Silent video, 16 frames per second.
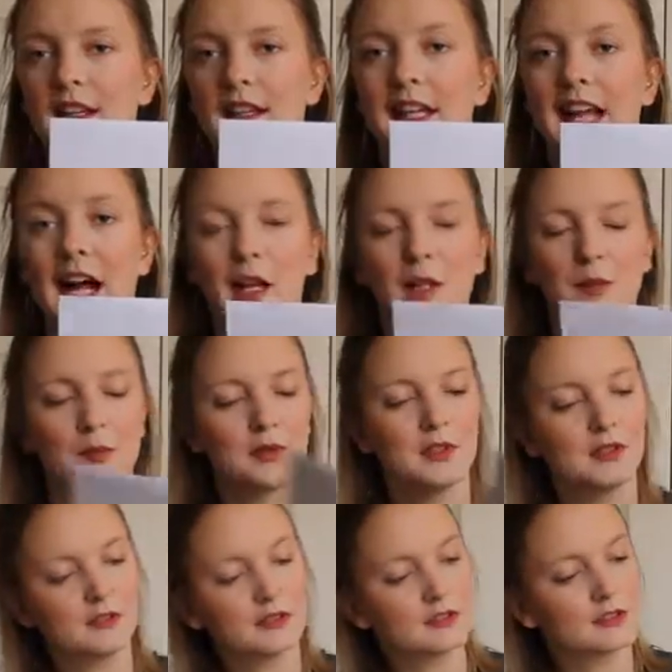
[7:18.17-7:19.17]
an owl
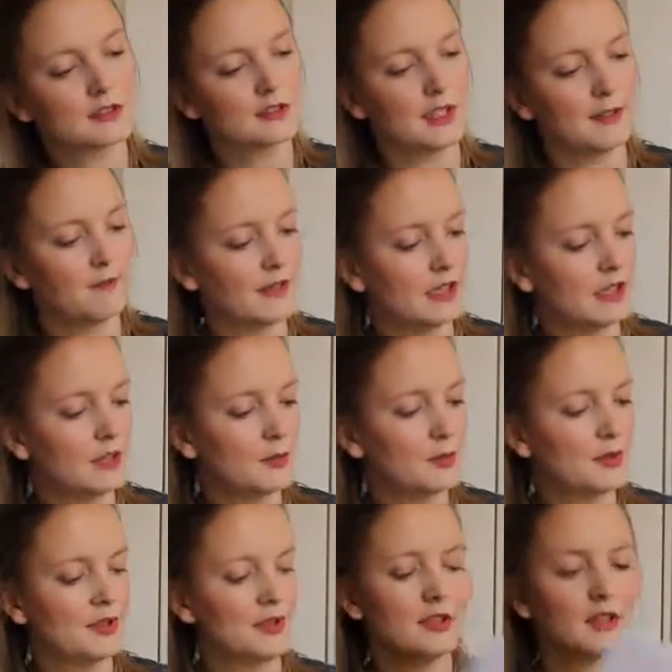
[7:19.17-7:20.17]
post
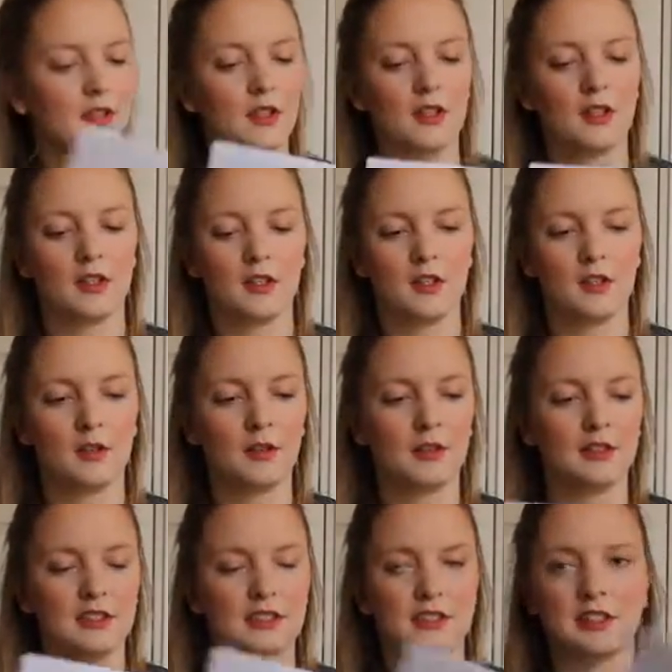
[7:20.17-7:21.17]
envelope.
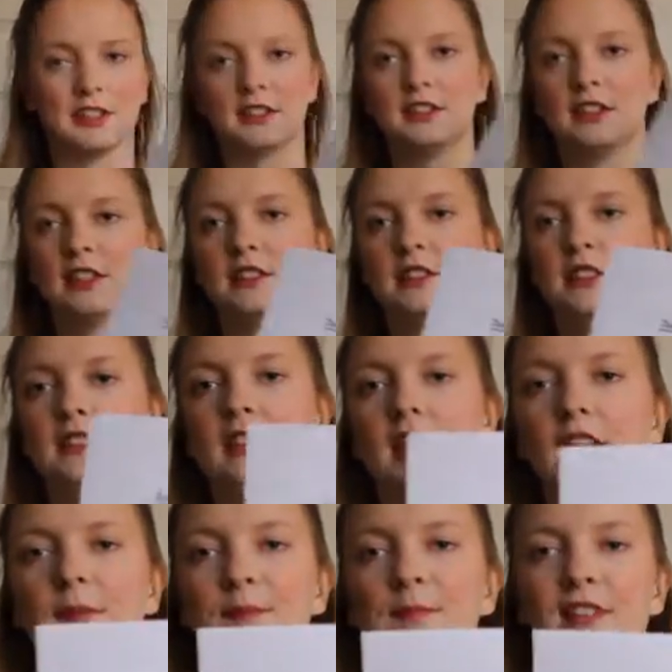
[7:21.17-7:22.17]
It says
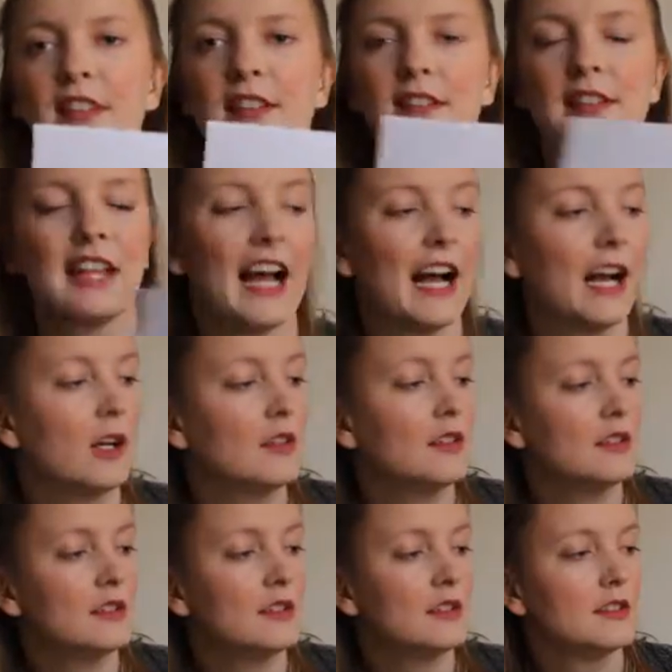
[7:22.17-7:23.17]
it's an
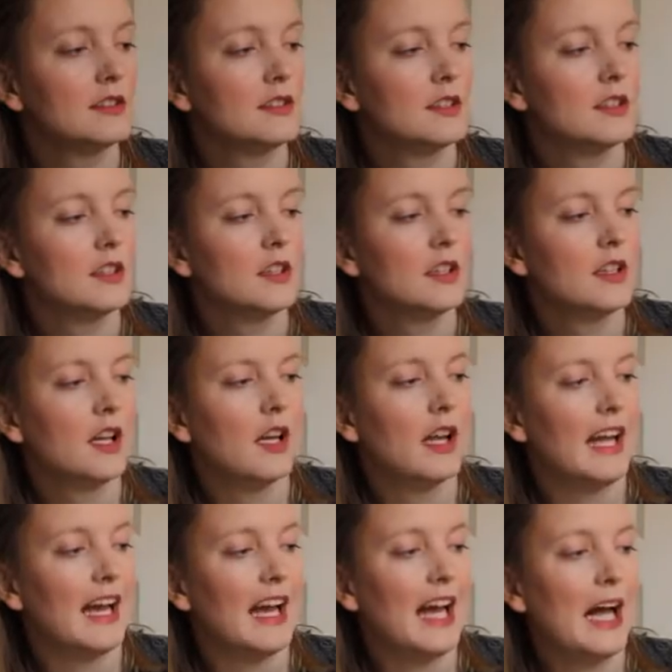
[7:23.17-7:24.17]
owl
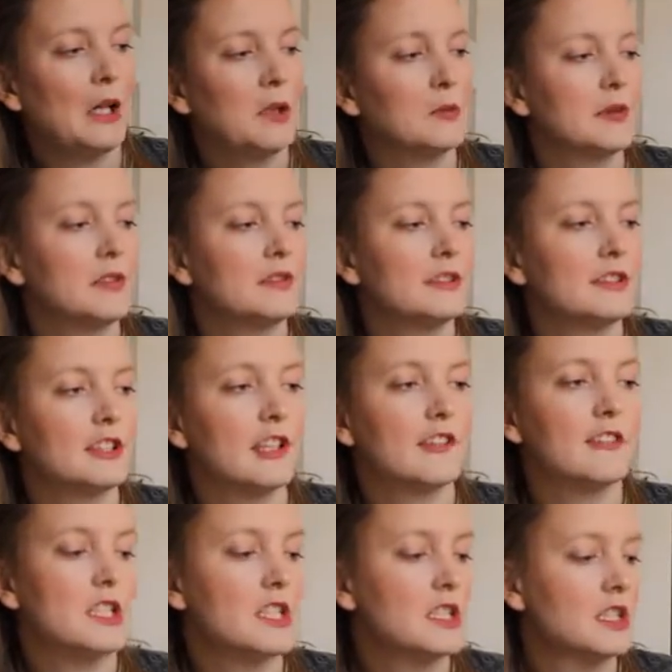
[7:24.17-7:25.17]
post
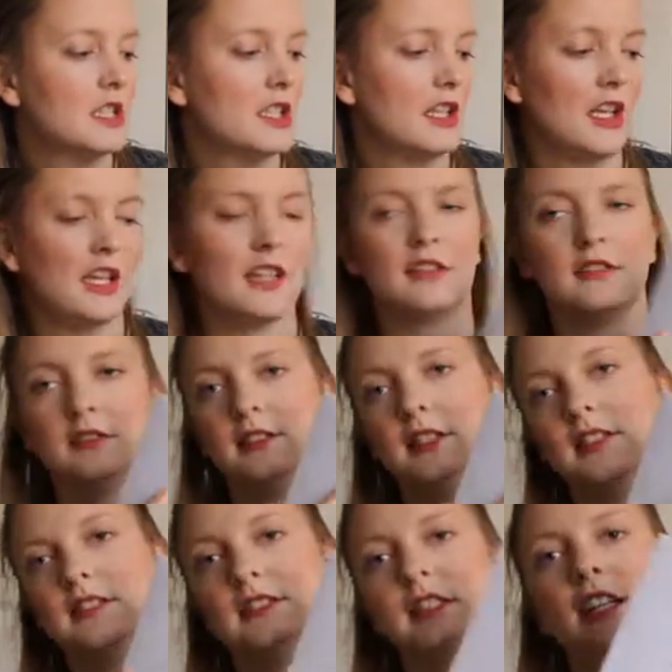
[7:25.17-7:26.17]
service, and it
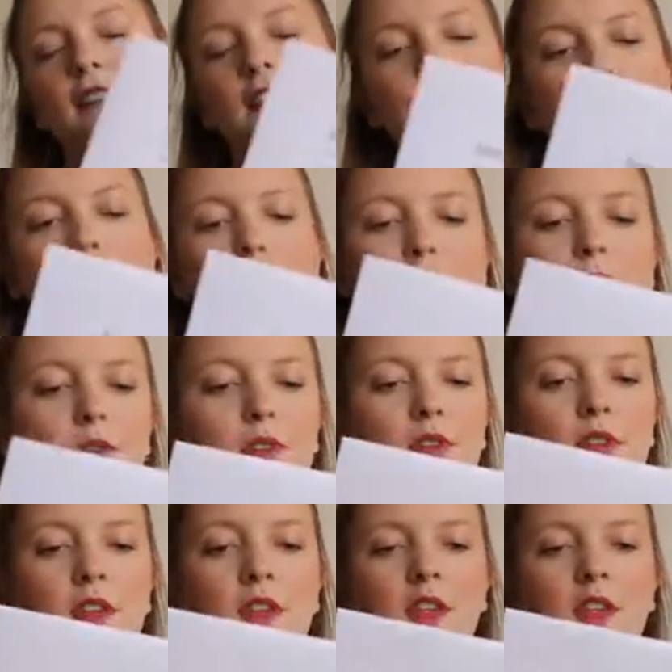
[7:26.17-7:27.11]
says delivered to,